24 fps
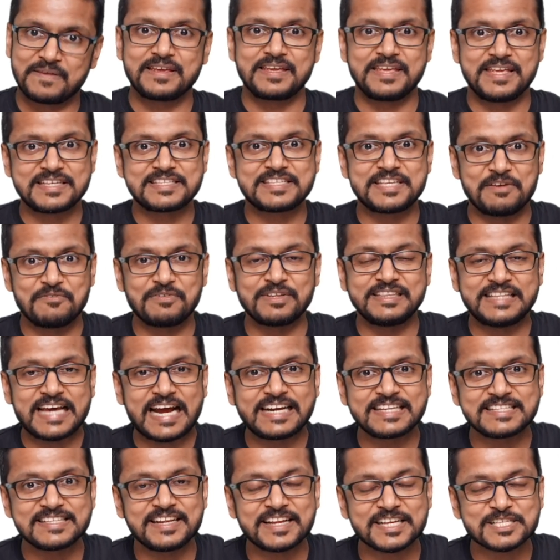Yes, even
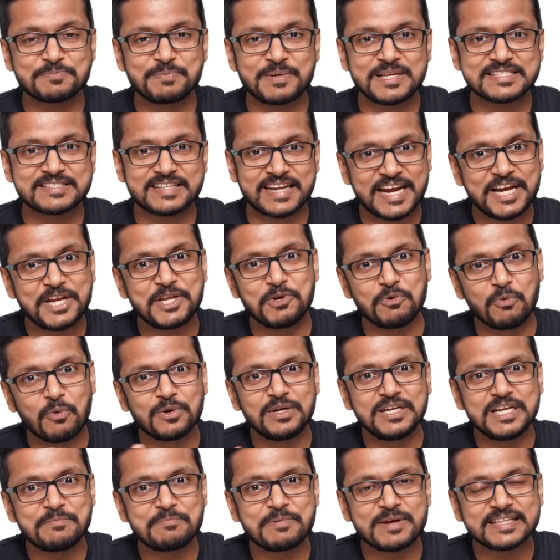that is an expense, right? You
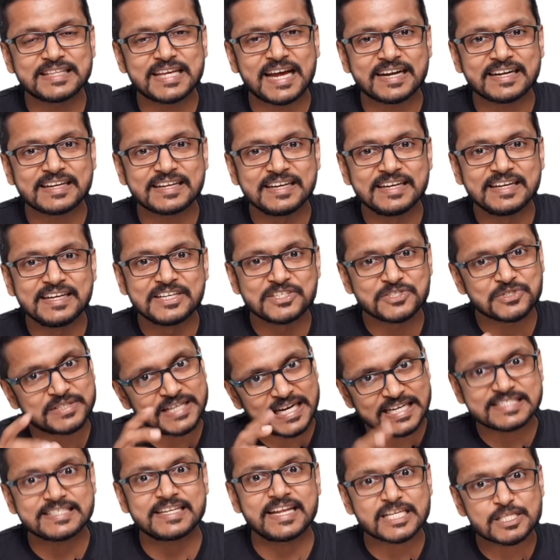only pay that. So
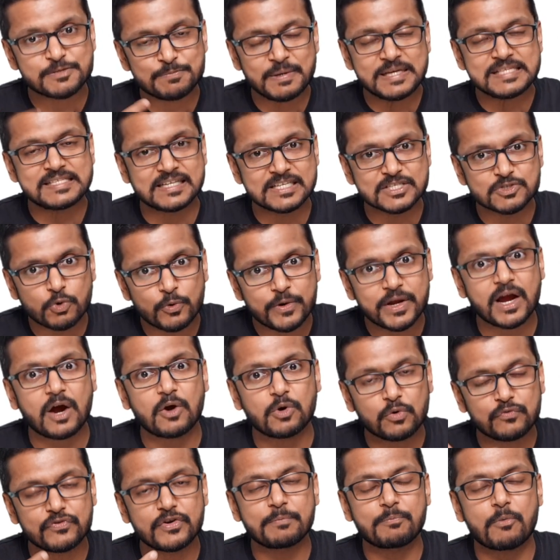that's an expense that is going
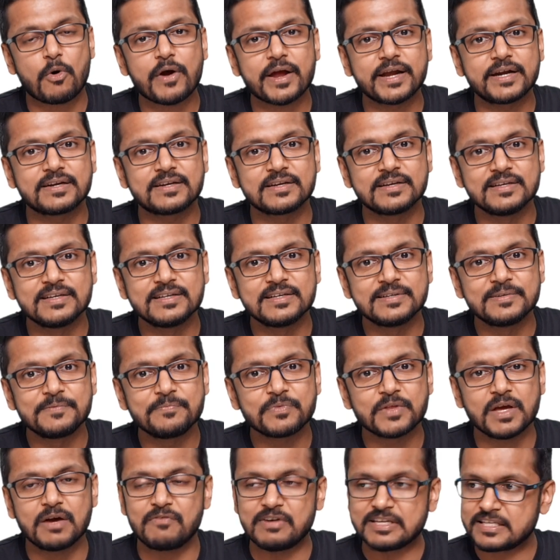out of your pocket.
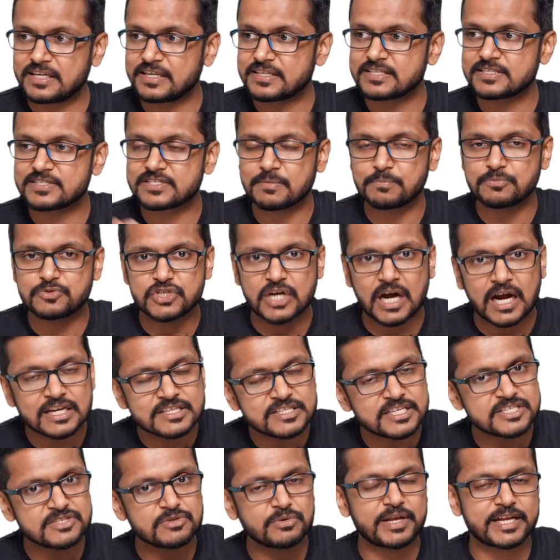Yeah, whether it is some
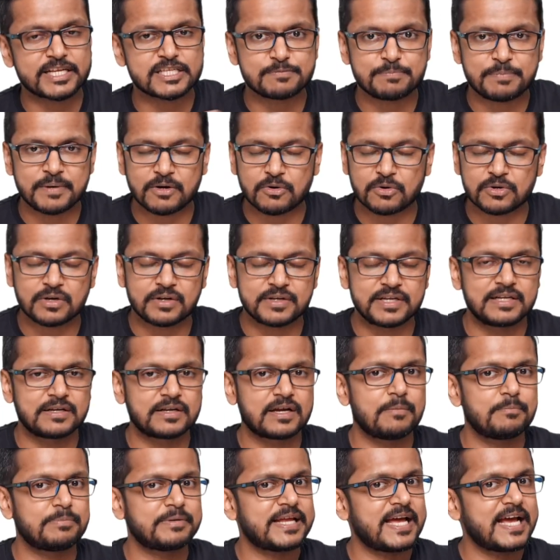charges or
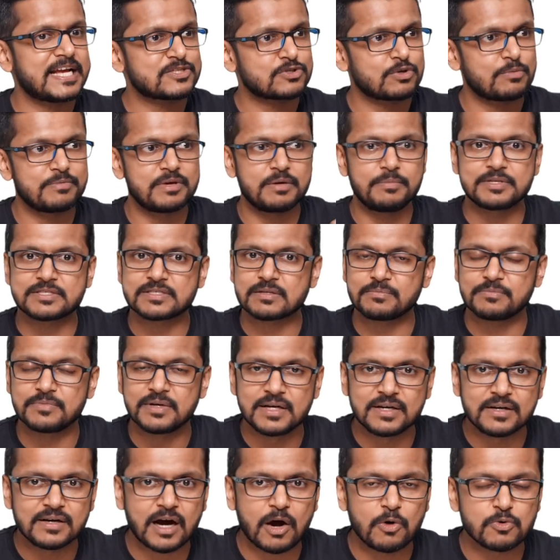income tax or maybe some
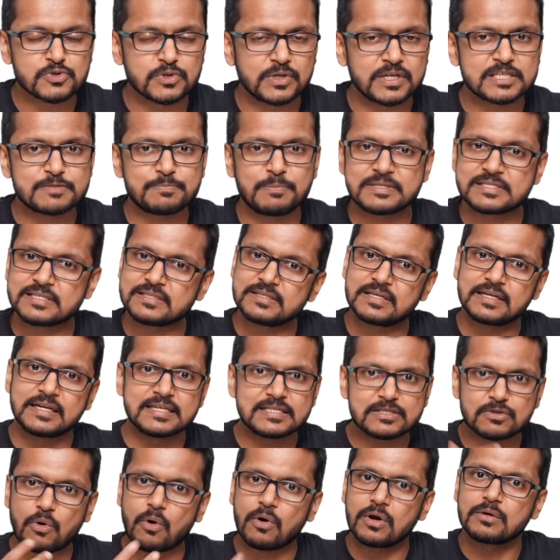household expenses, it
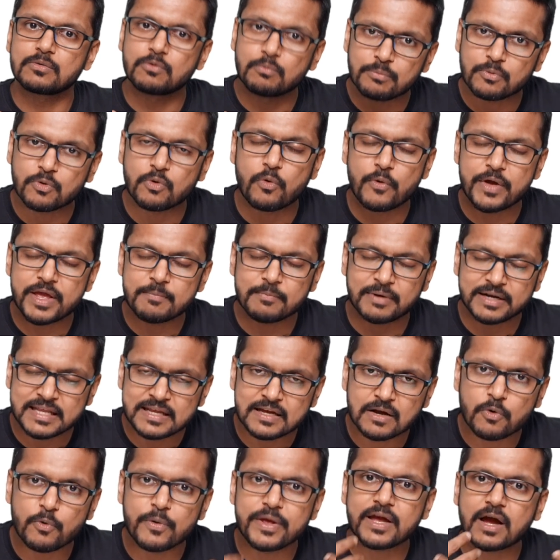is all money
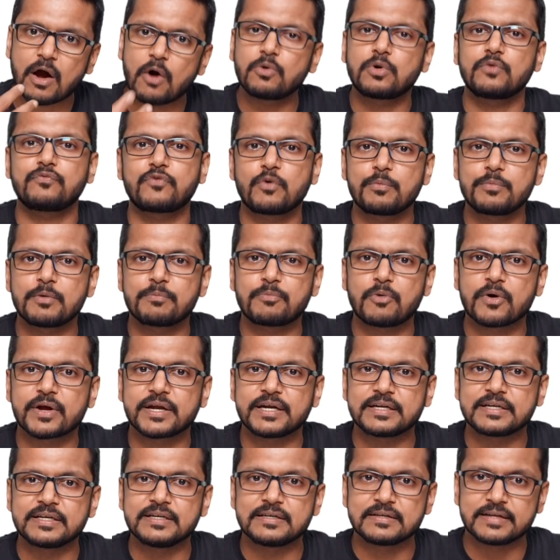going out from your
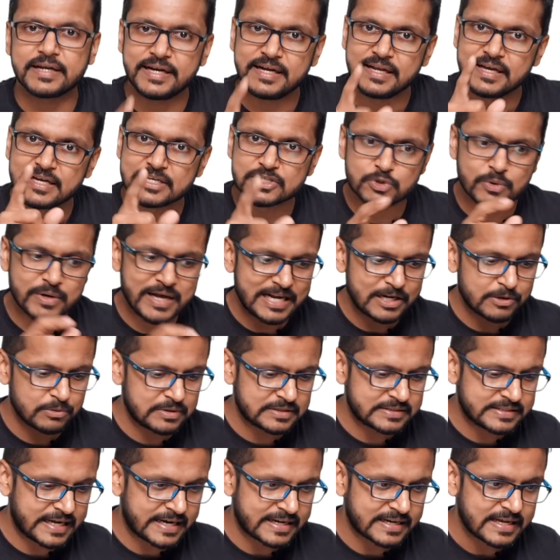pocket, right? So
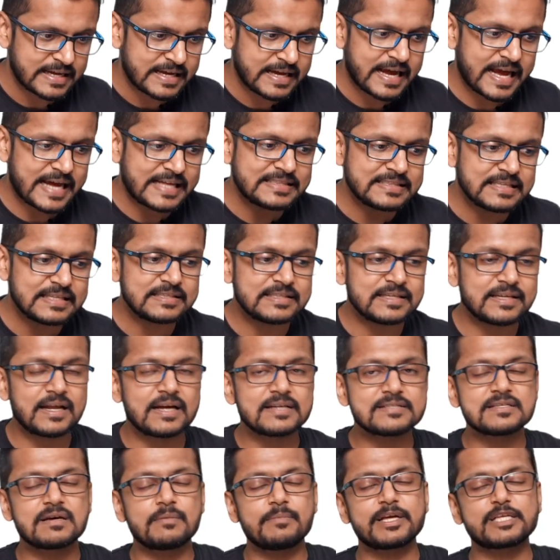calculate that. And then there
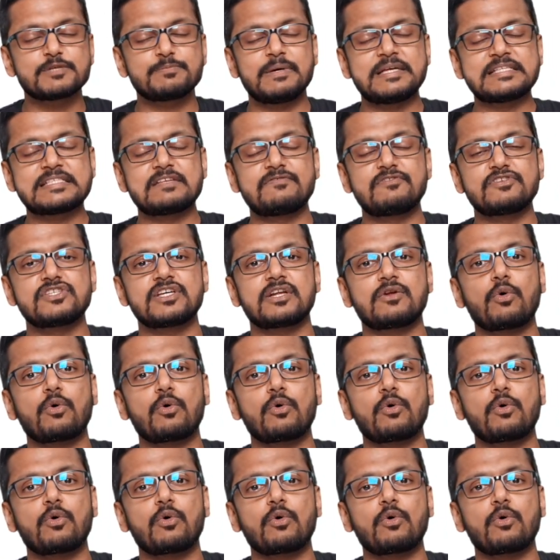are some expenses which are